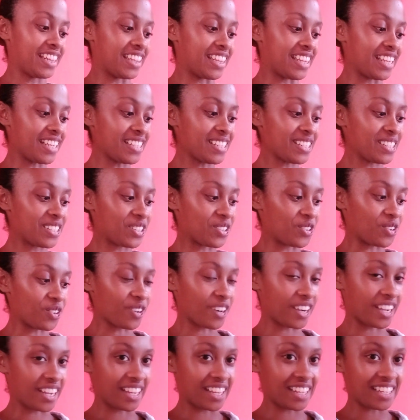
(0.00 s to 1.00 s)
This
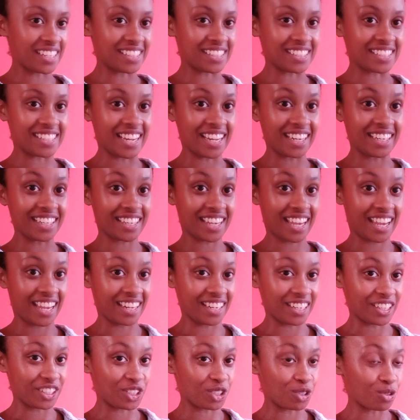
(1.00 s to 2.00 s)
story is
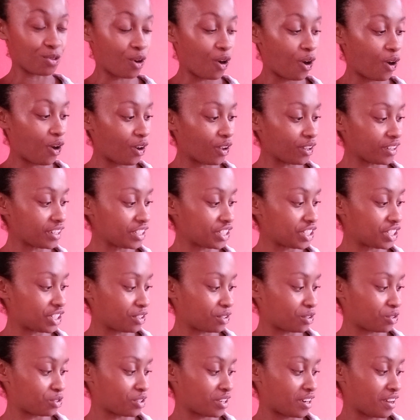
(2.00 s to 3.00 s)
dedicated to all the
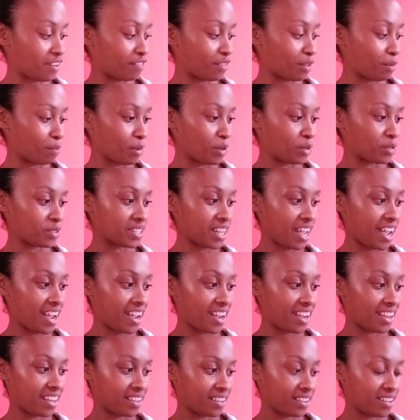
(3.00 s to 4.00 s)
children of the Most
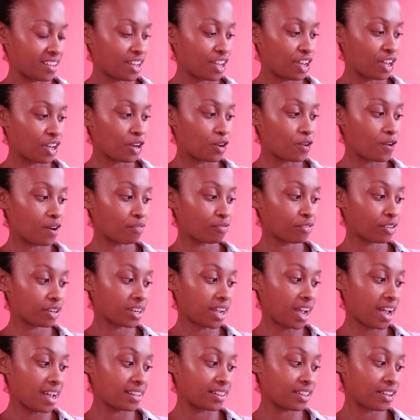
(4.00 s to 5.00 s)
High who have
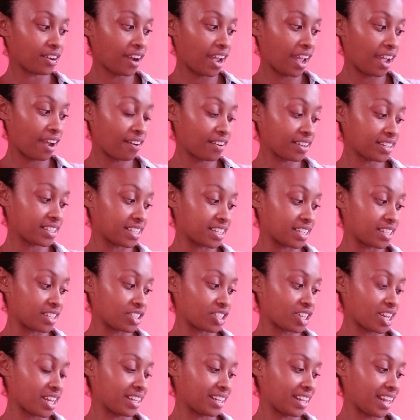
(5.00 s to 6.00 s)
forgotten their
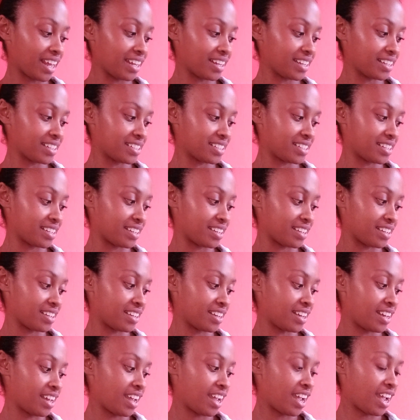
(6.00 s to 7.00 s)
heritage and legacy
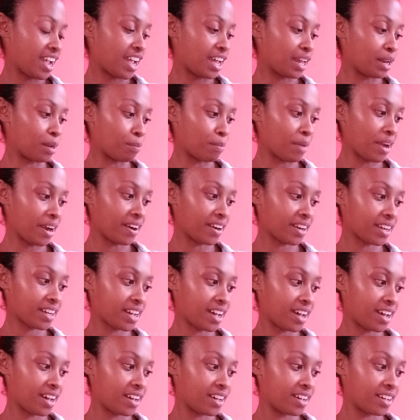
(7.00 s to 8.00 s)
in
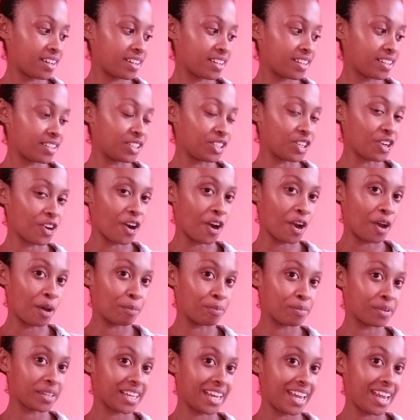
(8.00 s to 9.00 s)
America,
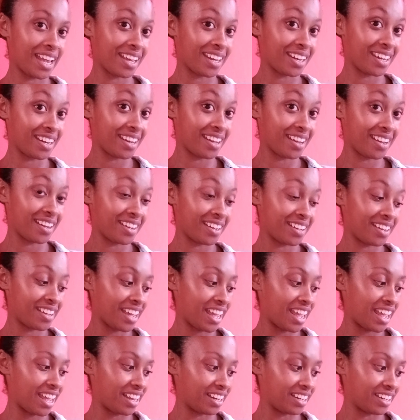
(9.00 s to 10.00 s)
Europe, Canada,
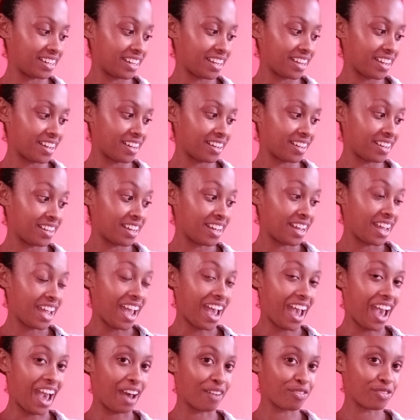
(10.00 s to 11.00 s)
India,
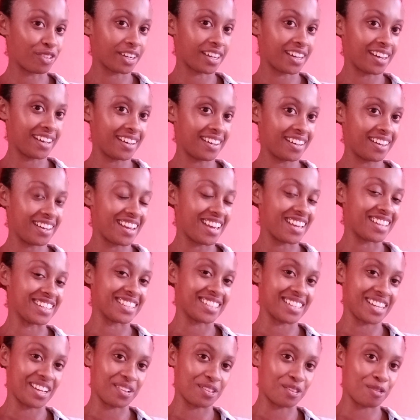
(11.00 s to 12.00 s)
Africa, and
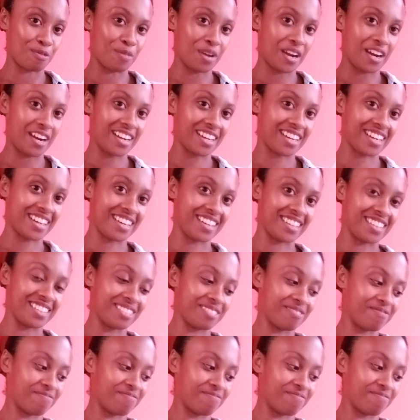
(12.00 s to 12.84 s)
South America.